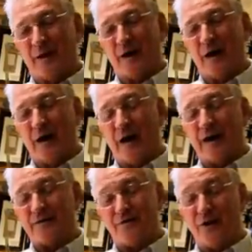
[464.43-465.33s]
Uh,
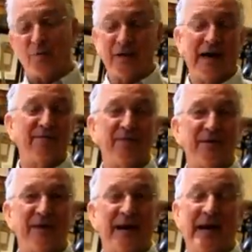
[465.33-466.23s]
I don't have
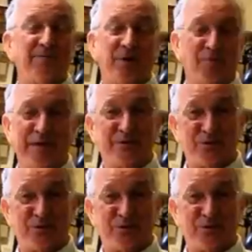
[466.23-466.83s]
a, I have a great